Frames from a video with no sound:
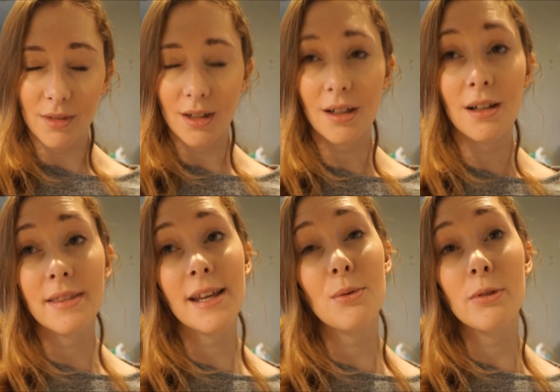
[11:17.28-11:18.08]

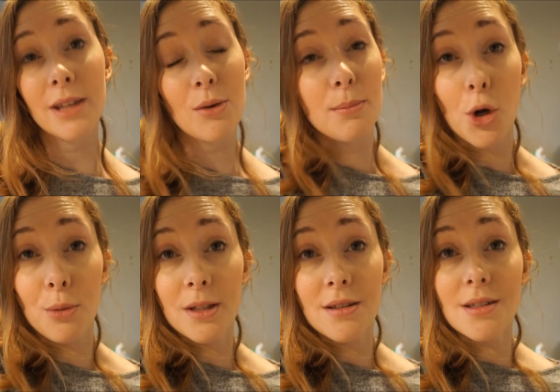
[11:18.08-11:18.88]
there were
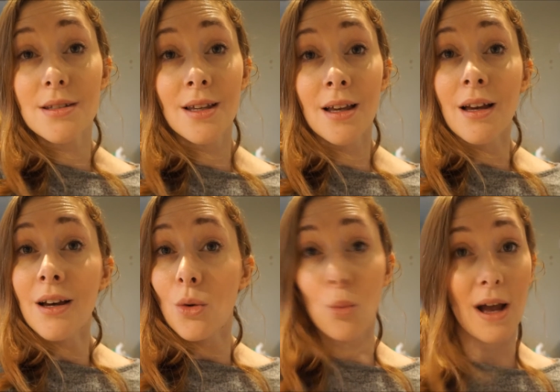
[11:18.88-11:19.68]
moments
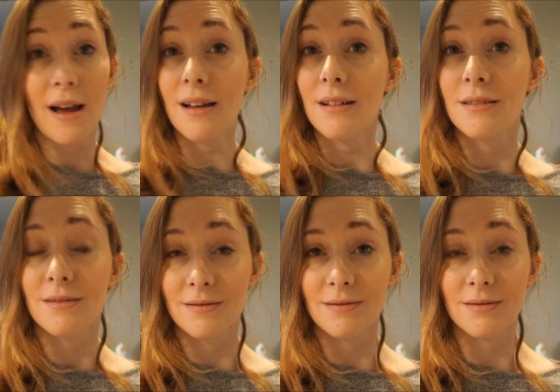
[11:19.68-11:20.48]
where,
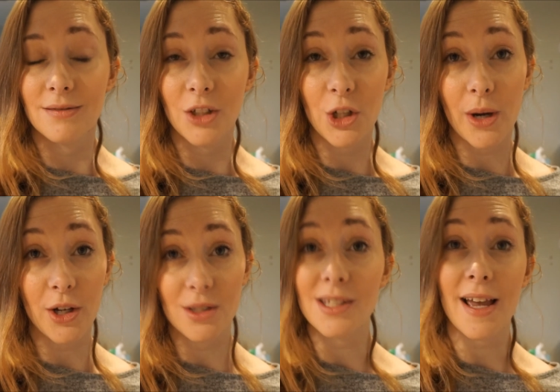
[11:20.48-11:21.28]
you know, I
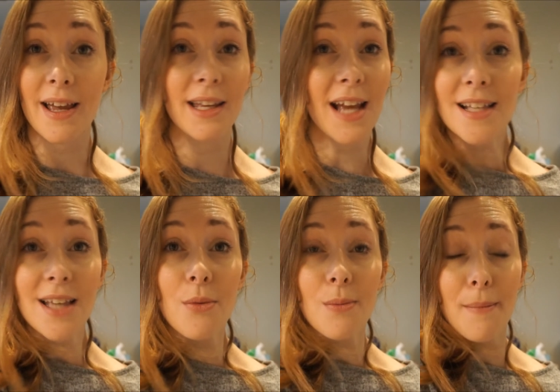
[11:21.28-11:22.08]
could say, yes,
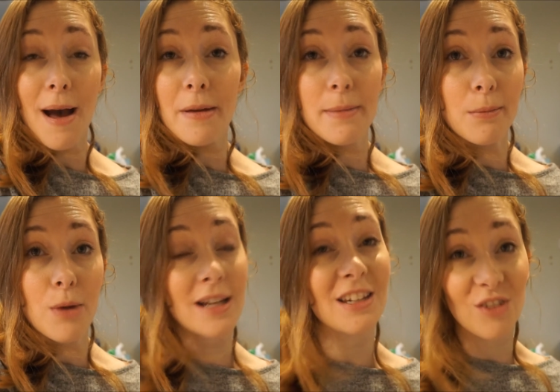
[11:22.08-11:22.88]
I'm happy being
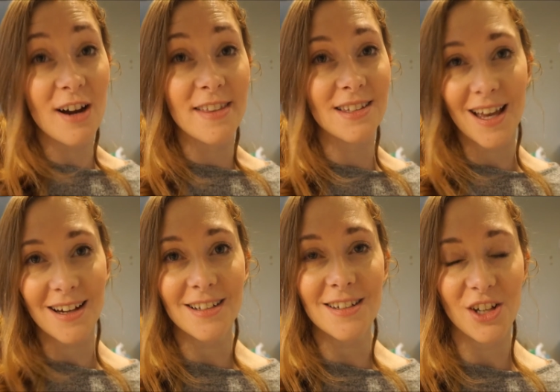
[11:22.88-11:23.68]
pregnant right this
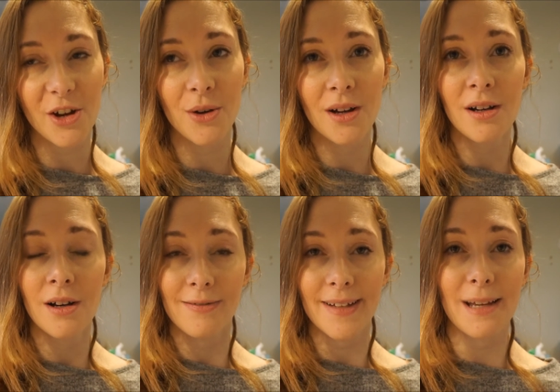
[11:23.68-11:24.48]
second, you know,
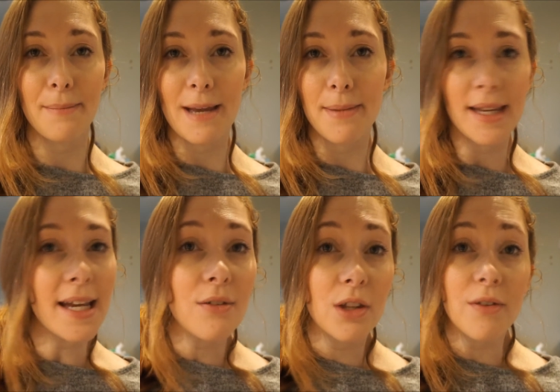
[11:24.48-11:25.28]
feeling baby
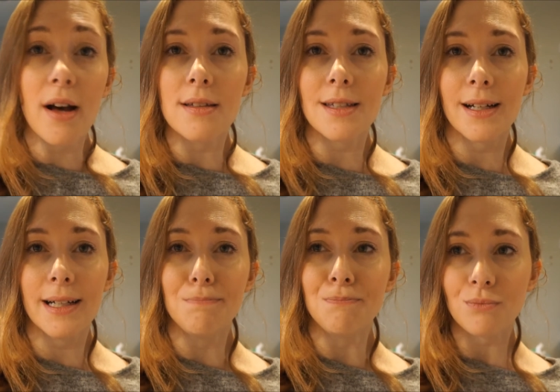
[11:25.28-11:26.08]
kick for the first
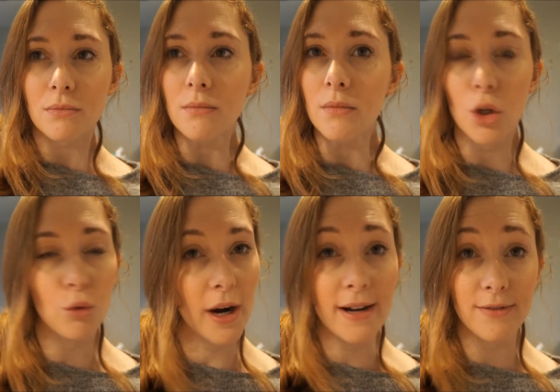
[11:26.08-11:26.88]
time,
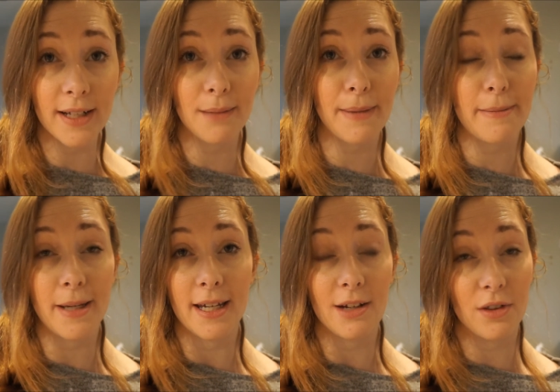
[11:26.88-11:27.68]
Ryan feeling baby
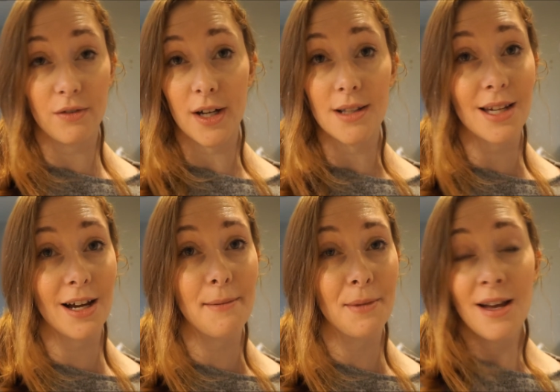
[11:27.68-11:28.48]
kick for the first
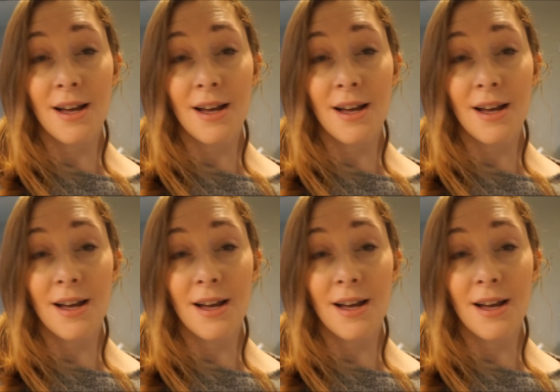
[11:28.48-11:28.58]
time,